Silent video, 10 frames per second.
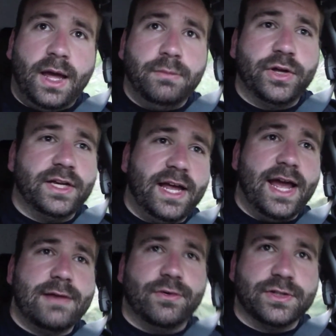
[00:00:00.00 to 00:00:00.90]
Looking
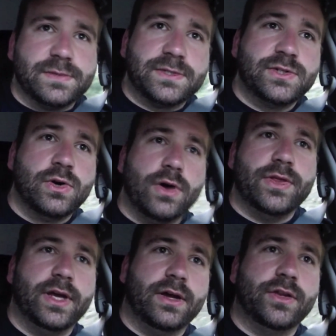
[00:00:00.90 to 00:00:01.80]
ahead, we've got some snow on
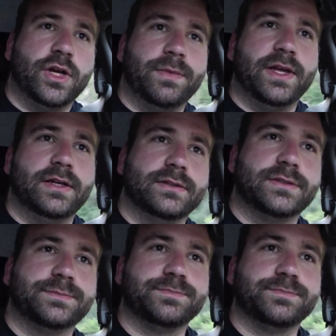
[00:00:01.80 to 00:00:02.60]
the top of the hills.